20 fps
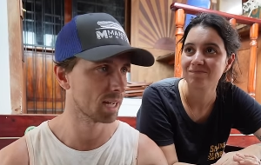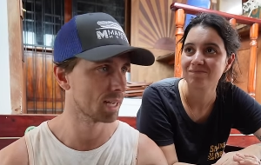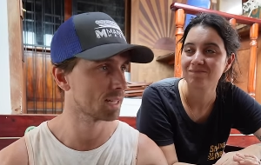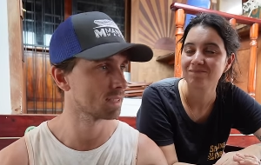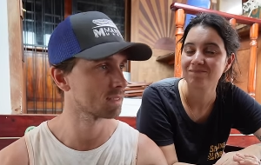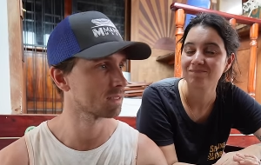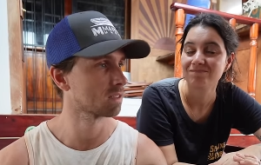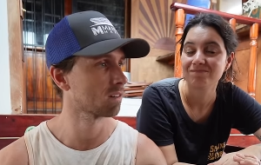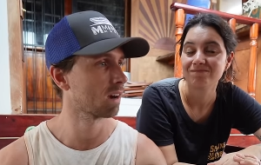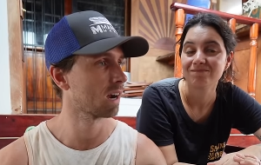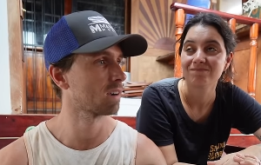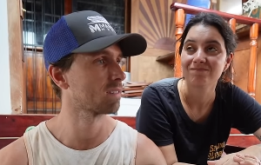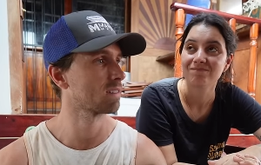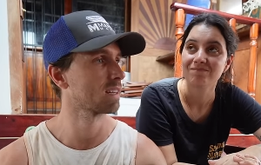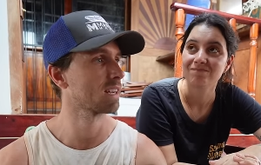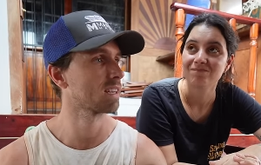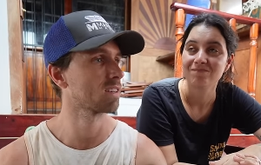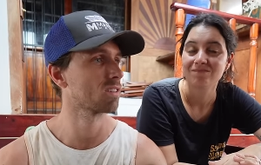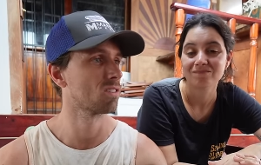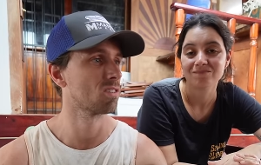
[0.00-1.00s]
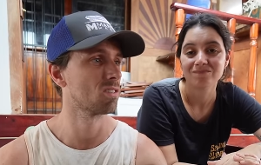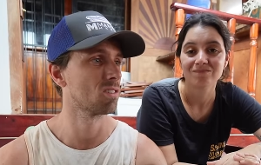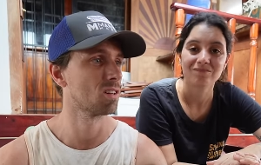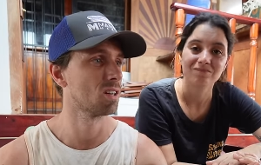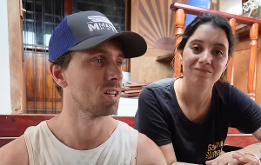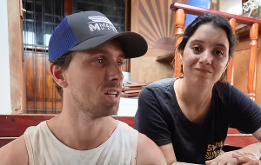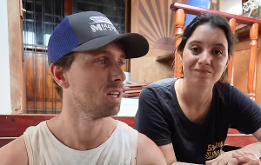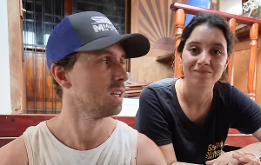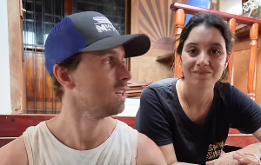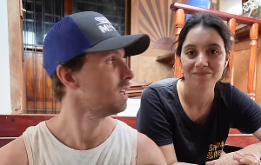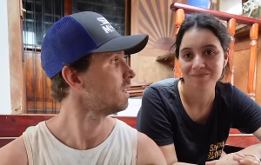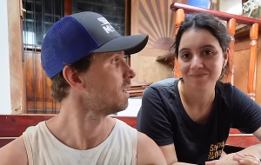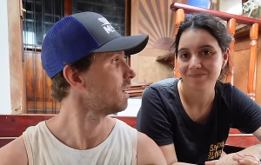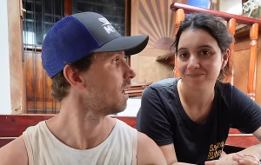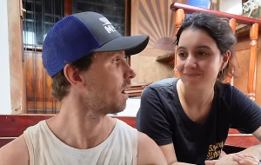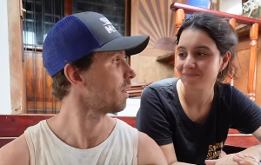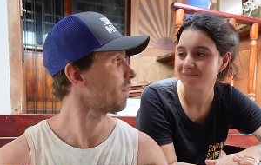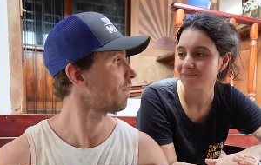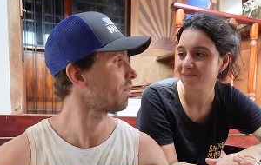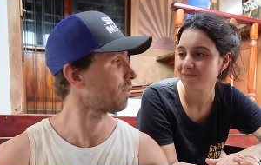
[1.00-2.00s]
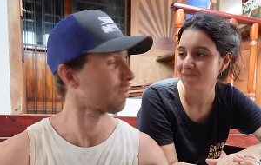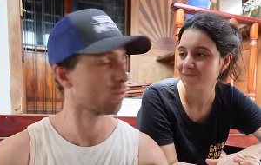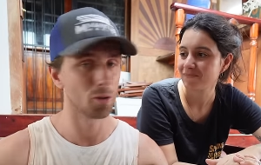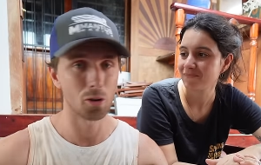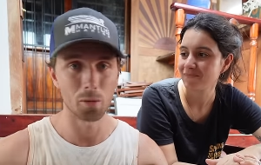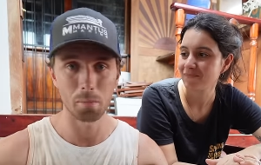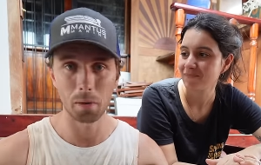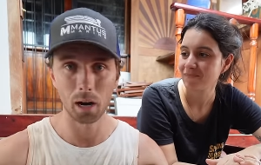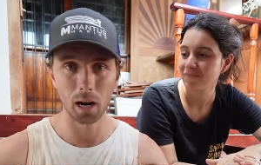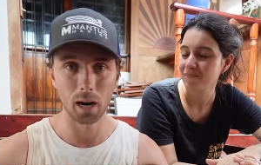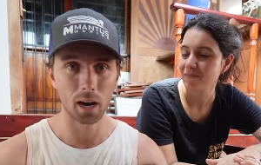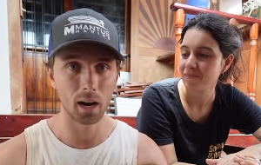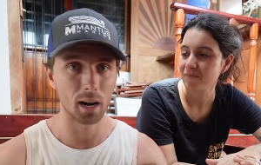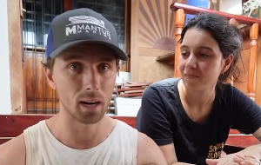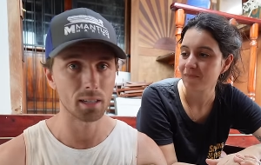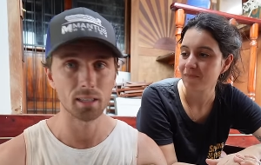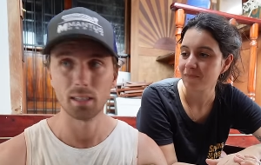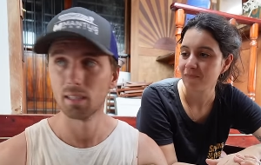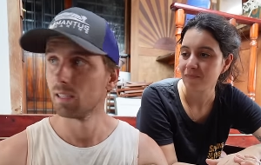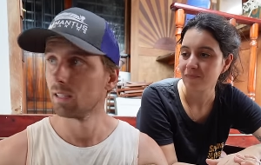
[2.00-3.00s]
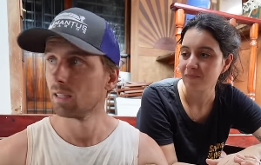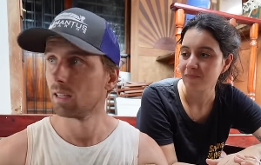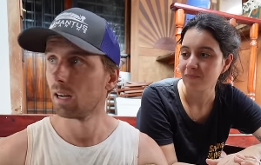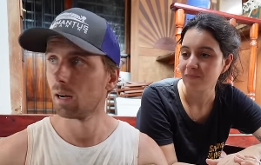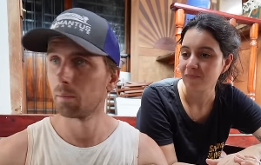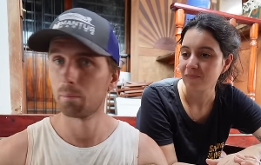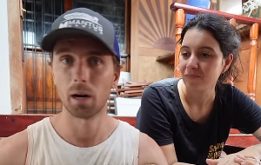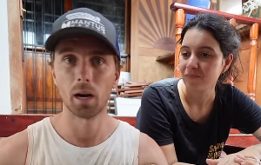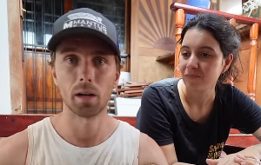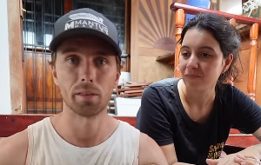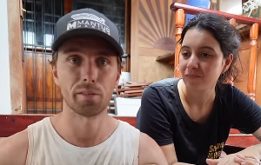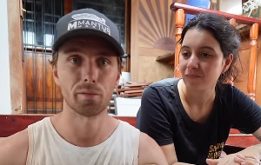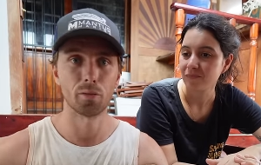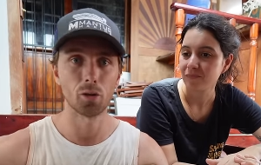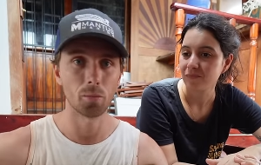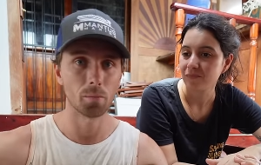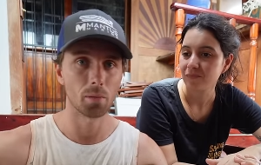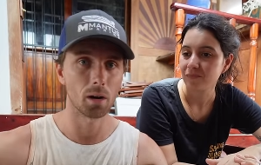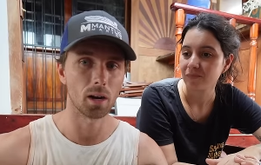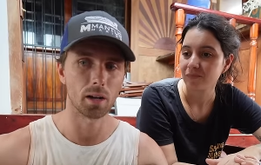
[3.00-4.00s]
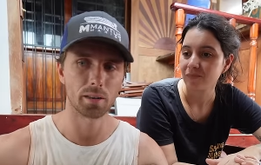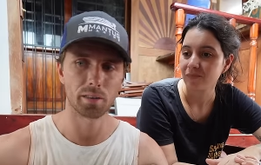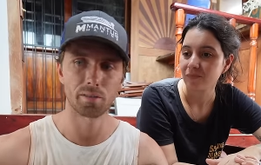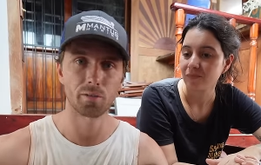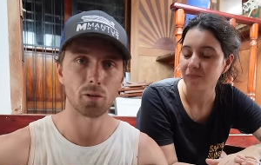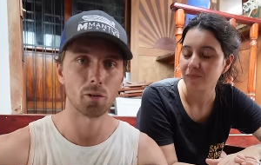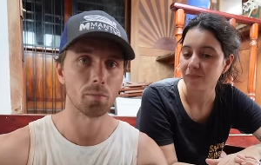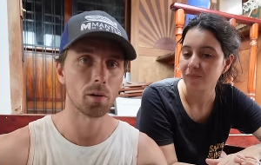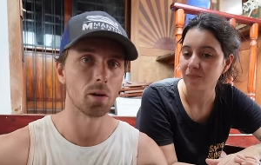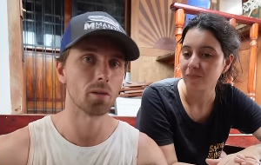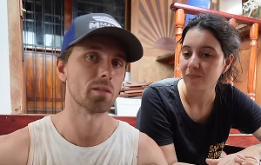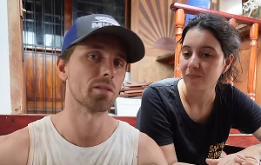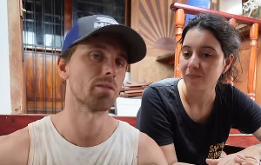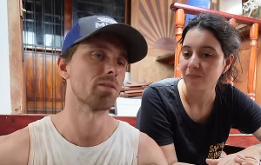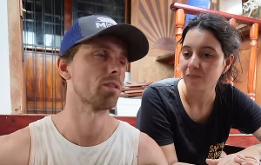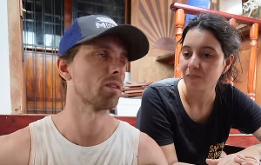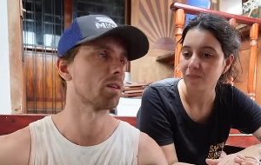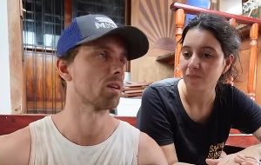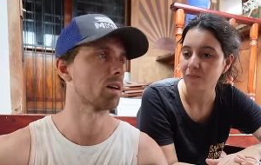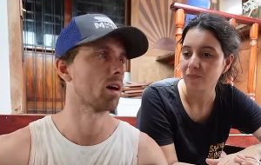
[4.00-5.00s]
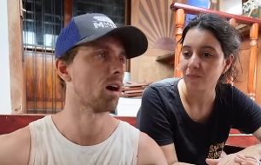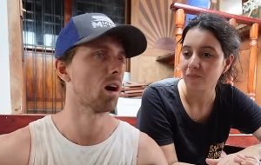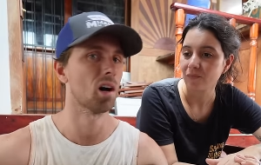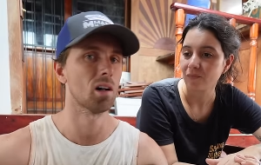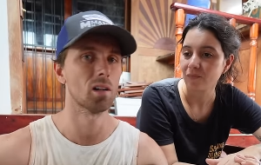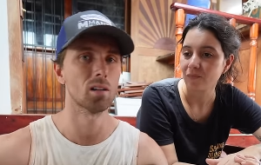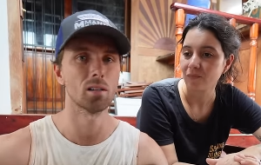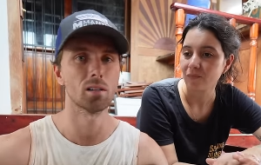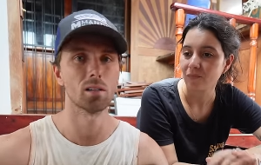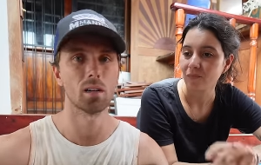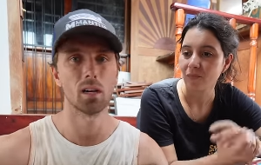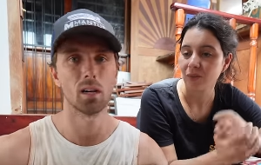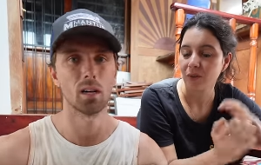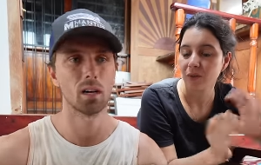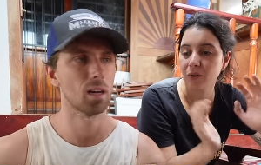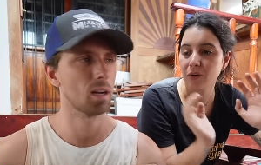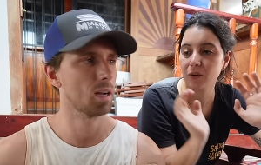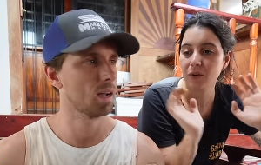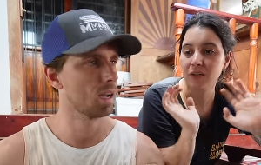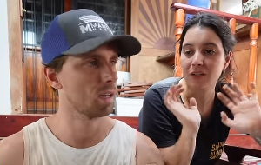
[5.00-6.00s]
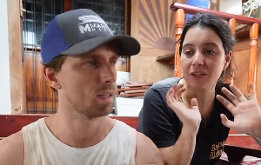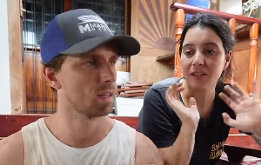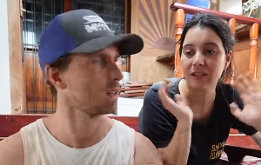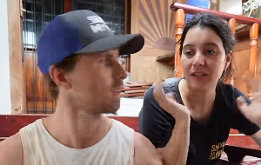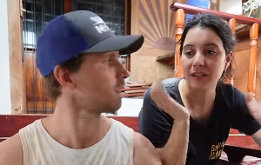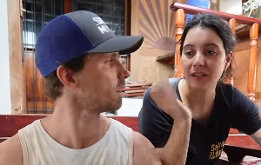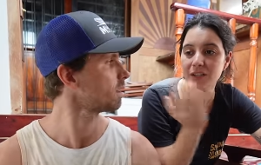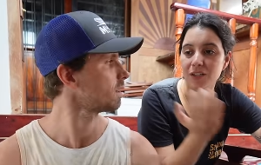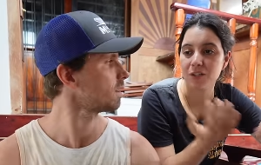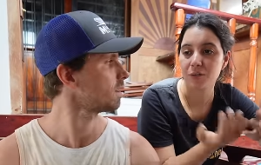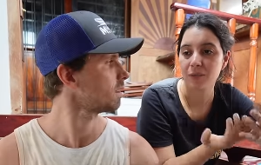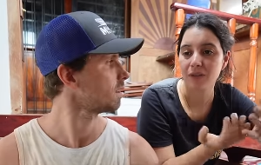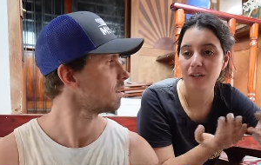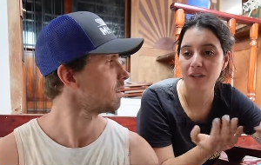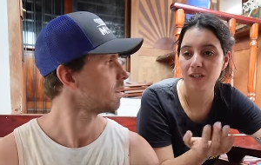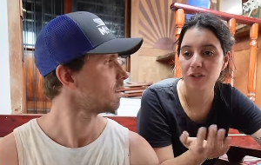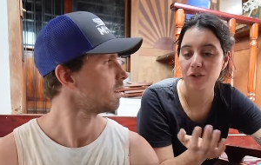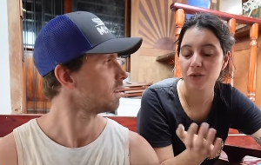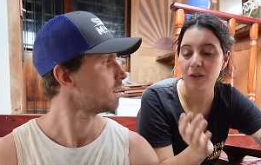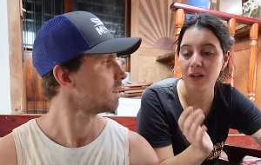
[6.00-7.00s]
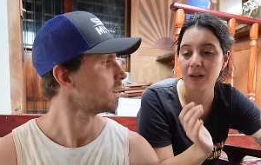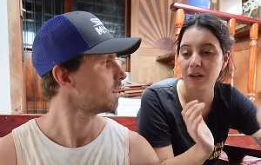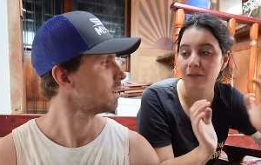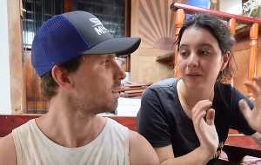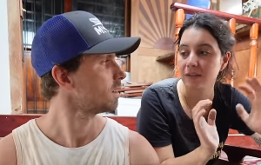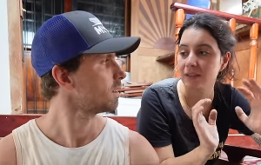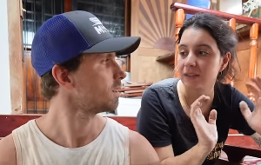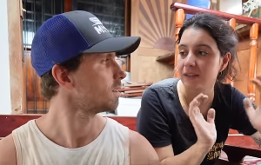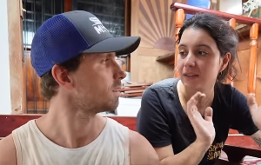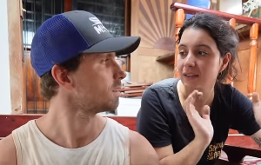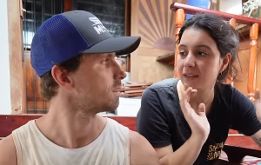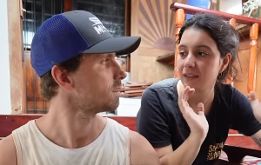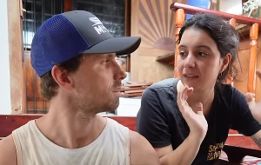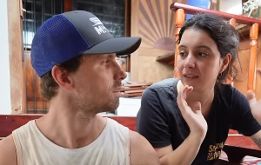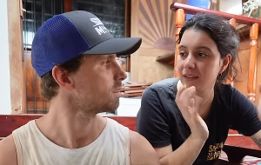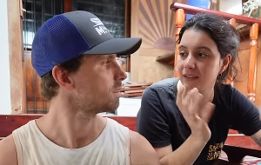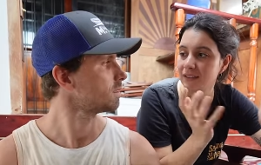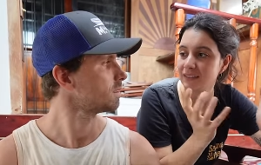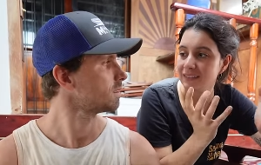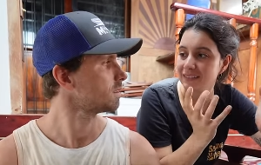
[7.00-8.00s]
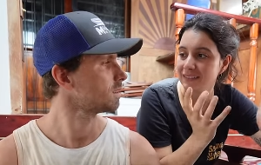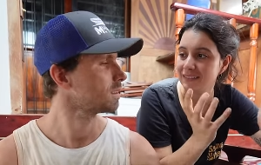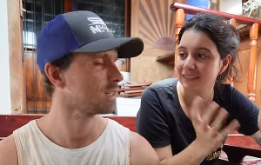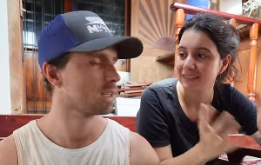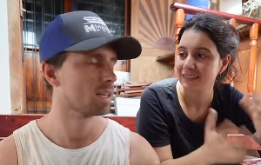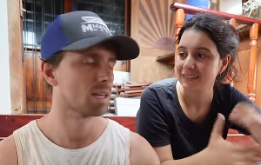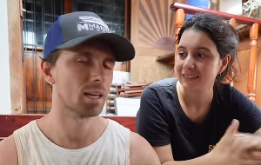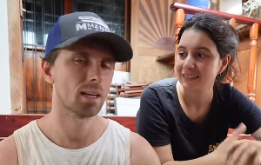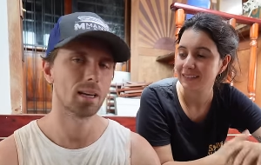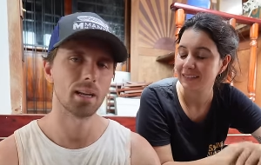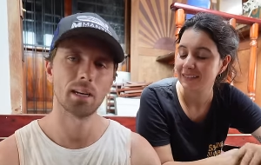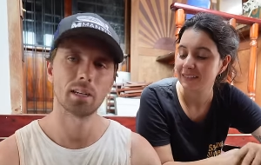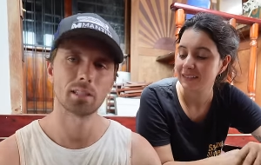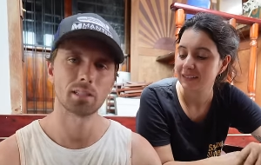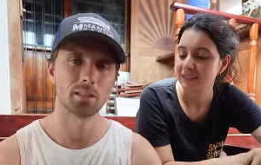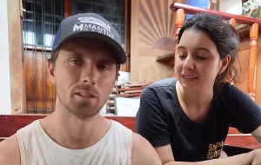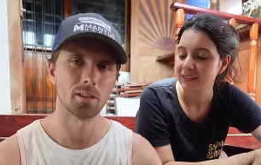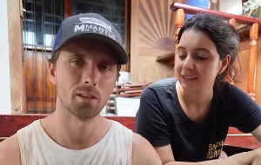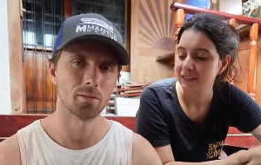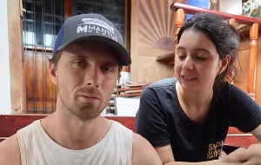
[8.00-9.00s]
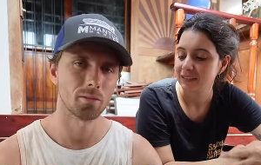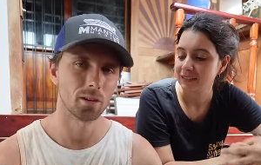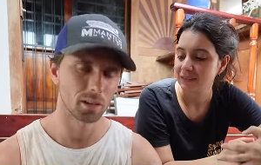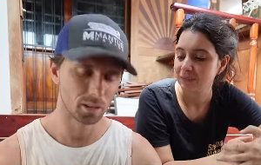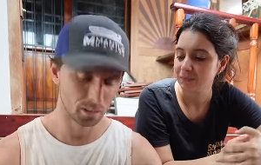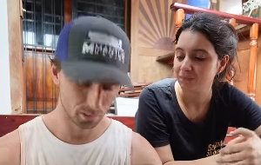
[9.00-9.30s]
Speaker 1: as grounding or a through bar, a, a through, a through bolt through the hull? Uh,
Speaker 2: or a cage with the shrouds, like...
Speaker 1: Yeah, let us know what